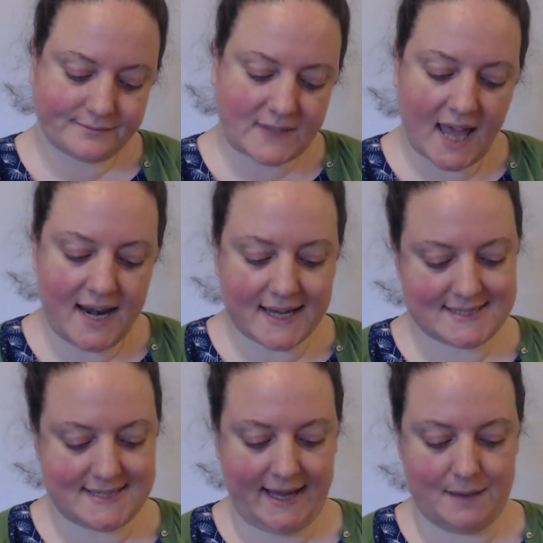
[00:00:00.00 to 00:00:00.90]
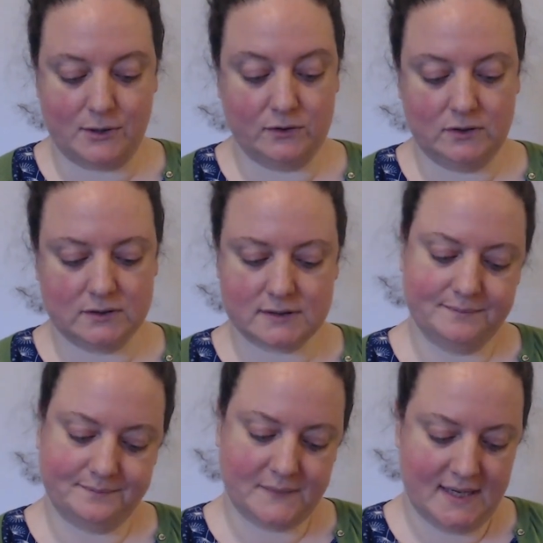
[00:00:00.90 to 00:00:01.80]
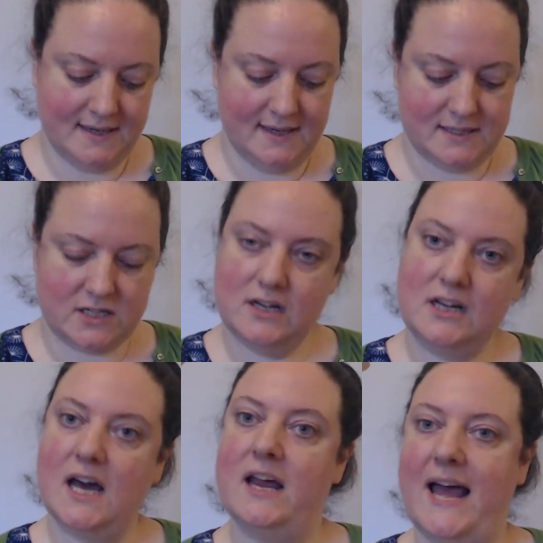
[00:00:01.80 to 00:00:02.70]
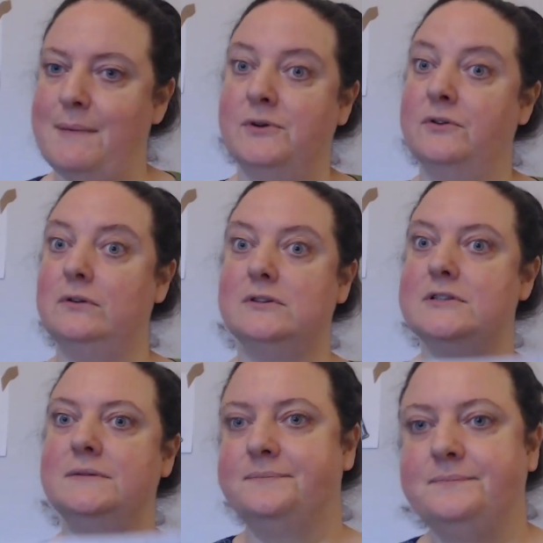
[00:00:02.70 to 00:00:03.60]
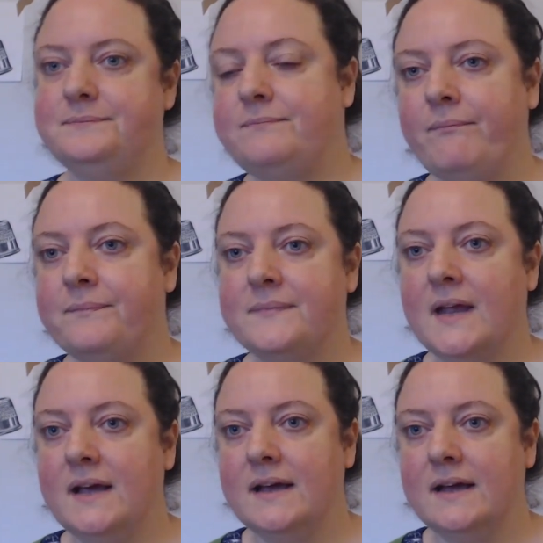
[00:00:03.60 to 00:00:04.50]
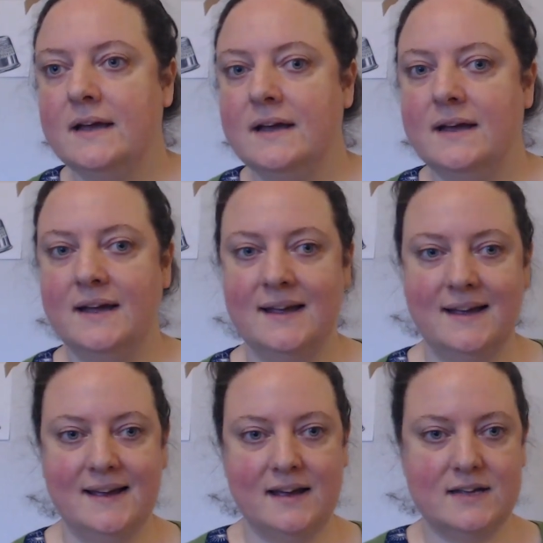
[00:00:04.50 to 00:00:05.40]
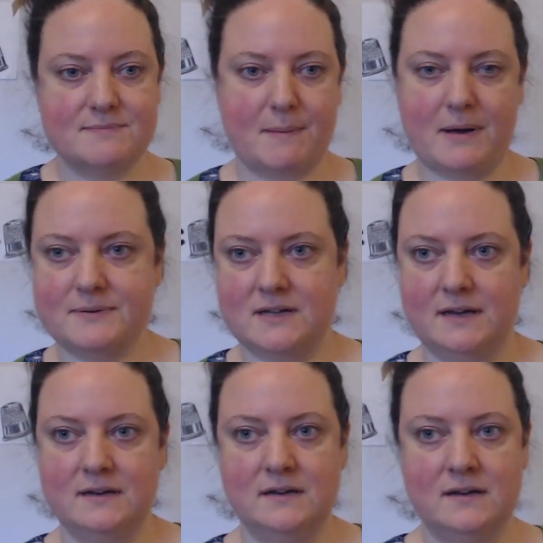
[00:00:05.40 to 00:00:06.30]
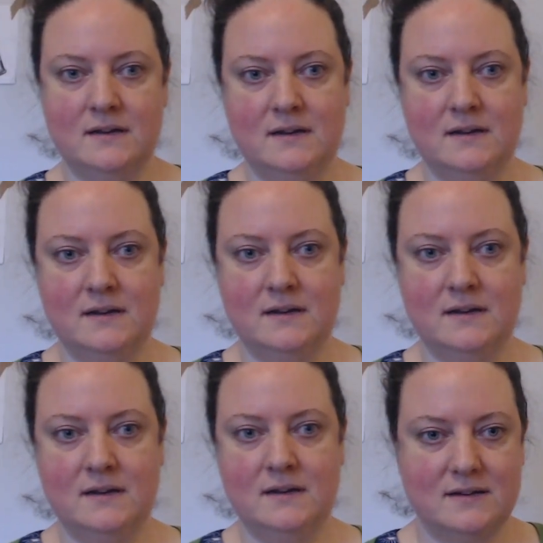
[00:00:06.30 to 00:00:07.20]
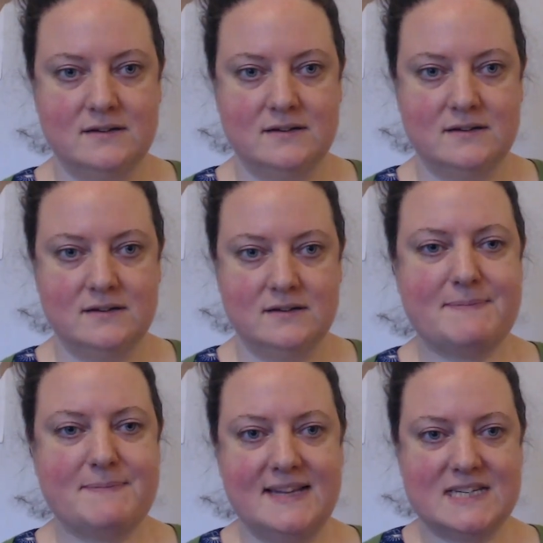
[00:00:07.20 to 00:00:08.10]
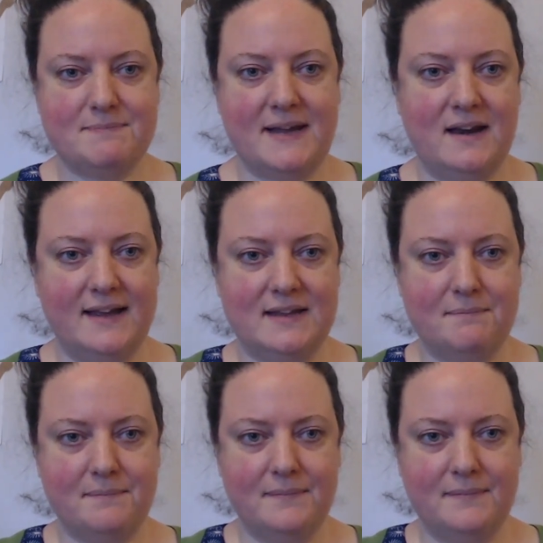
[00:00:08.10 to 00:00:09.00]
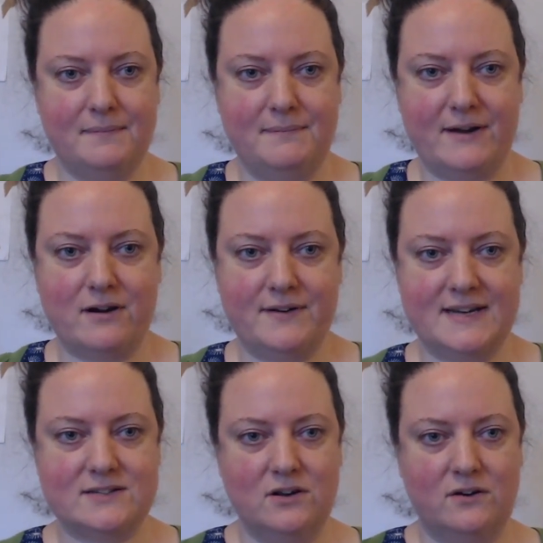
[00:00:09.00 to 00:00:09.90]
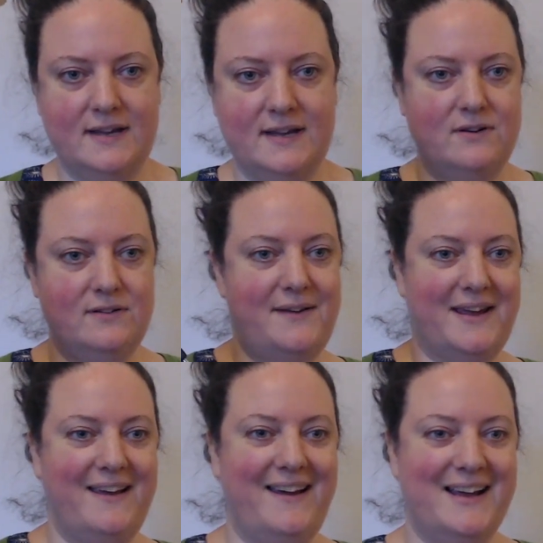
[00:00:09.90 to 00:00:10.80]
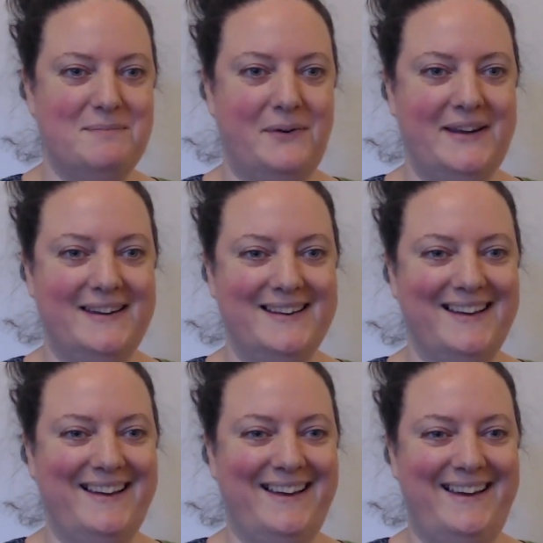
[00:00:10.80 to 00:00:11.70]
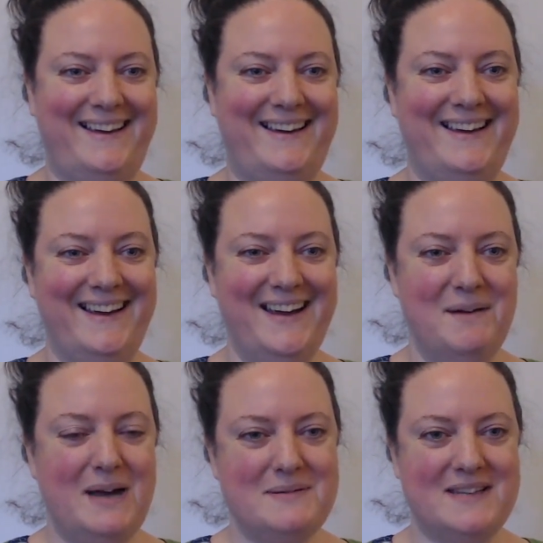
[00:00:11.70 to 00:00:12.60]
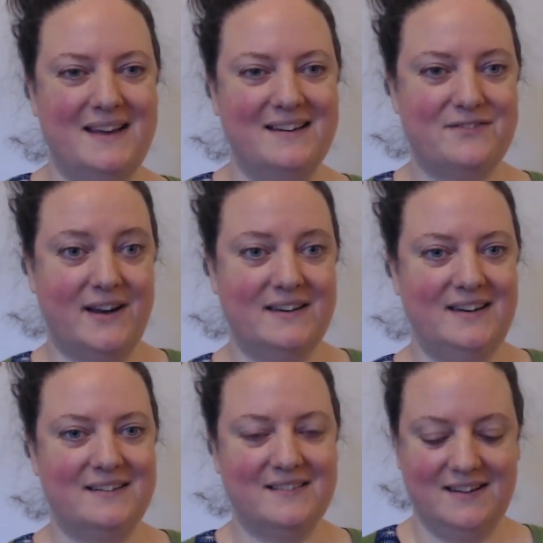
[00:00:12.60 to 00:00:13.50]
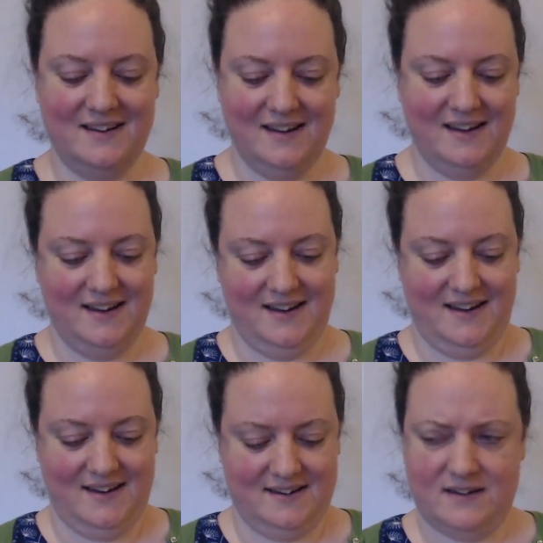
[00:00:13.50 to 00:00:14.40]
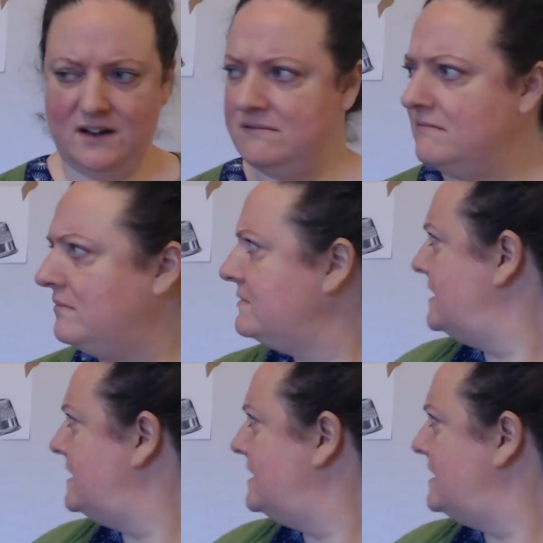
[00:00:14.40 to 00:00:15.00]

I like saying emerald. It's a good colour, emerald. Why do you have a sign behind you? It's my pub sign. So I keep expecting this to be like the mirror and it's not. It's real. There we go. I can point. Pub sign, thread and needle. No, what was